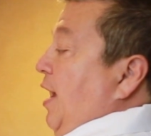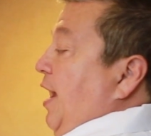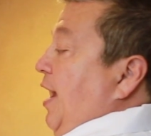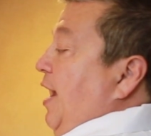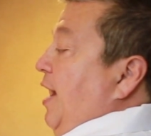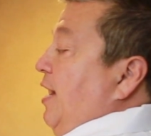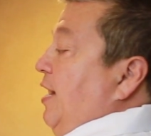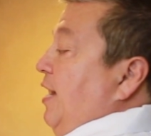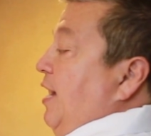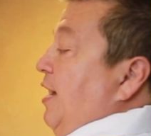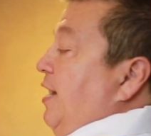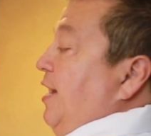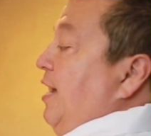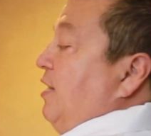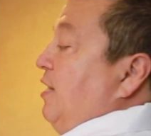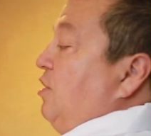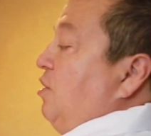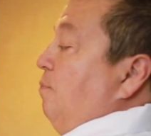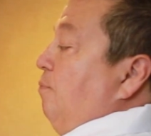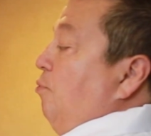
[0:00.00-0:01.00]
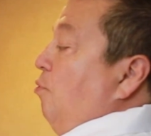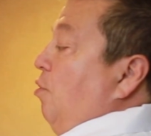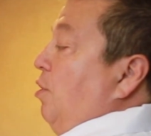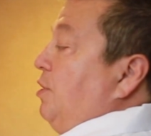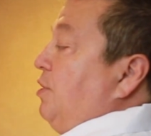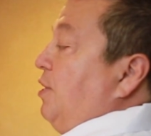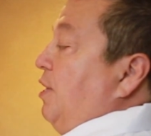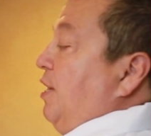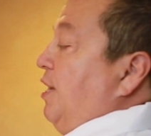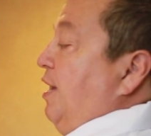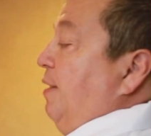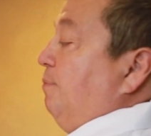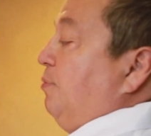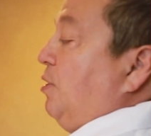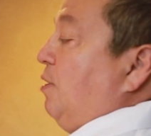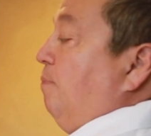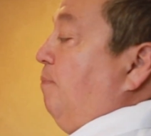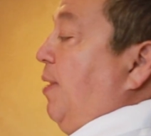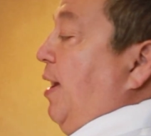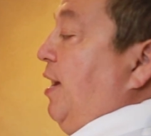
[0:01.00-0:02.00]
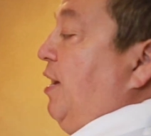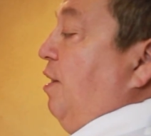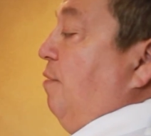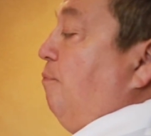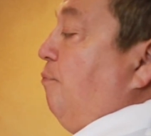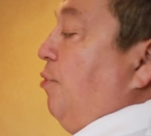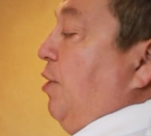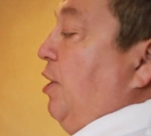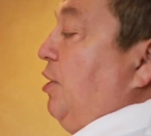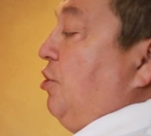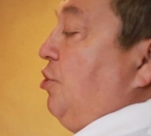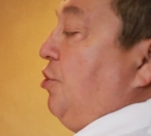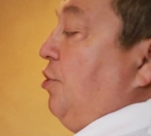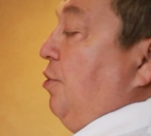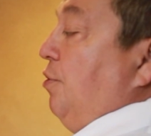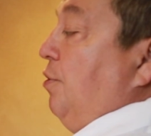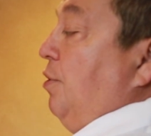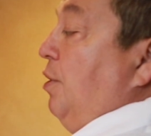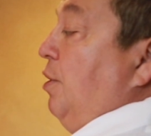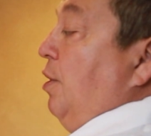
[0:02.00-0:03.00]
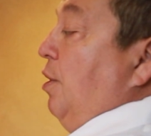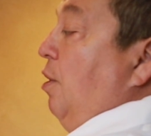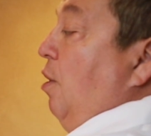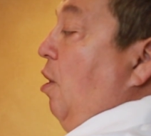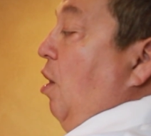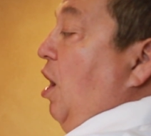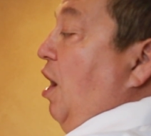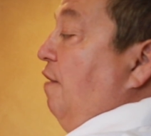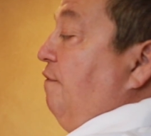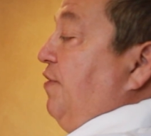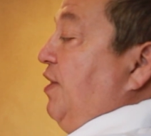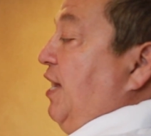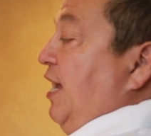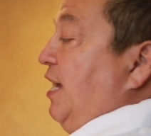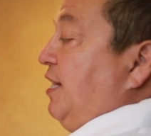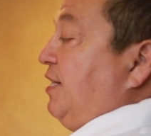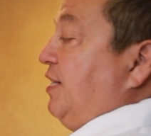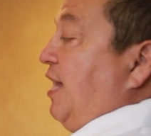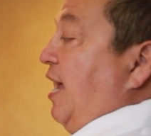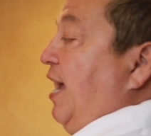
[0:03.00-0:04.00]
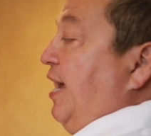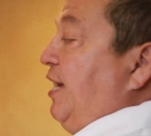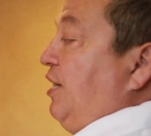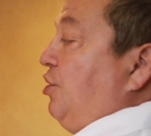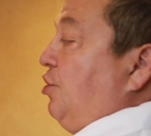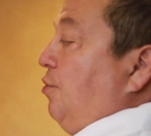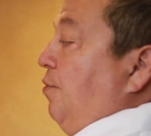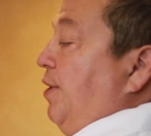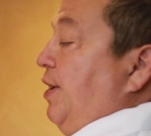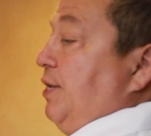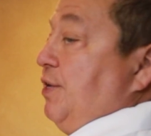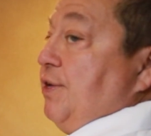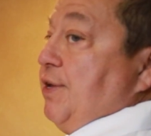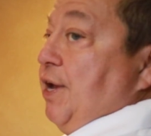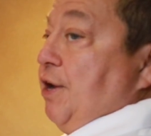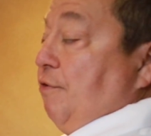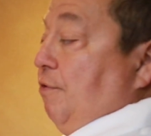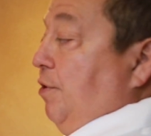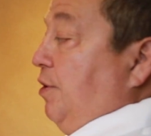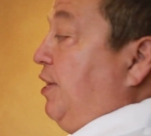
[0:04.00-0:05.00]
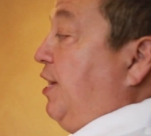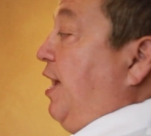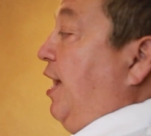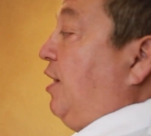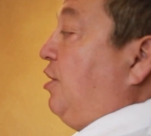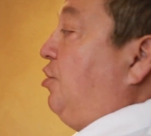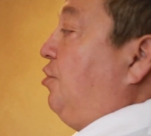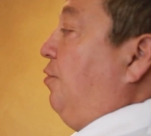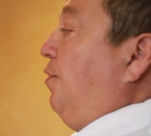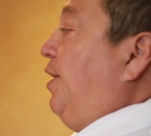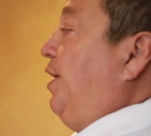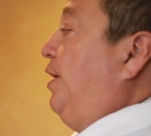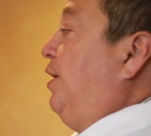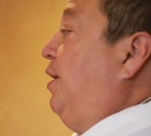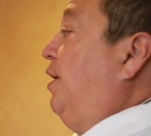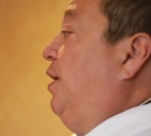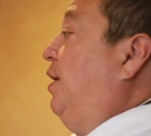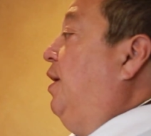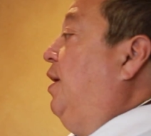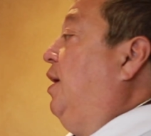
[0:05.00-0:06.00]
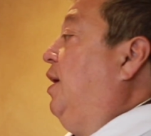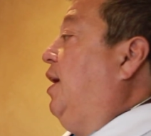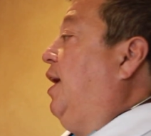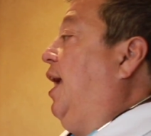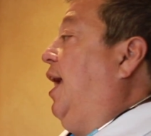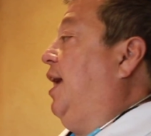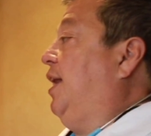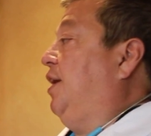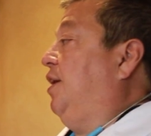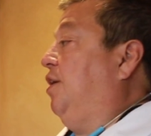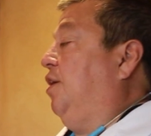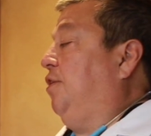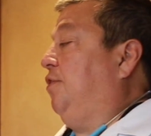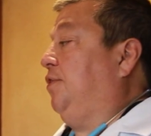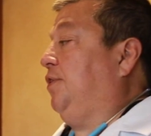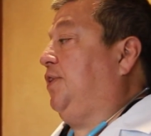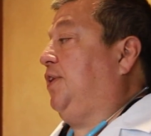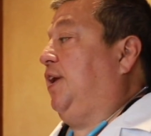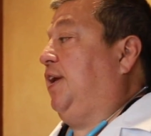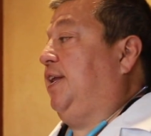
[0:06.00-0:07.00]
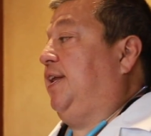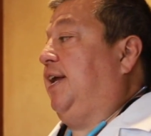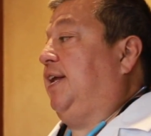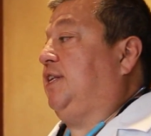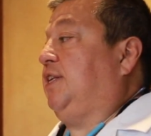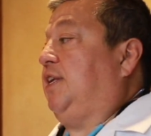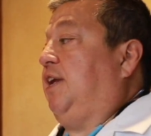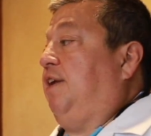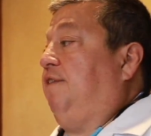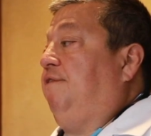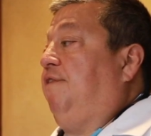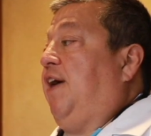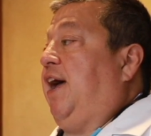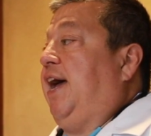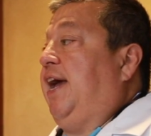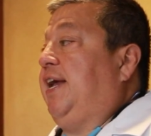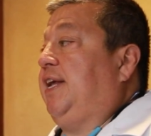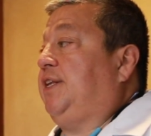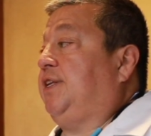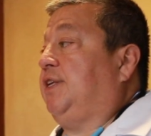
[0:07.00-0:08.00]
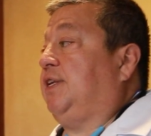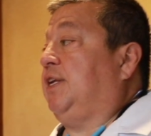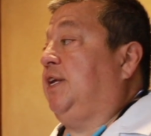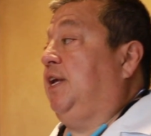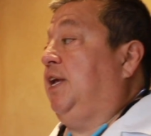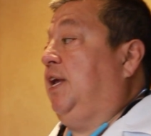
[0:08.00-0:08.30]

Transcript: and that supports and keeps the pain and pressure off the SI joint, sacroiliac joint. And another thing that's advised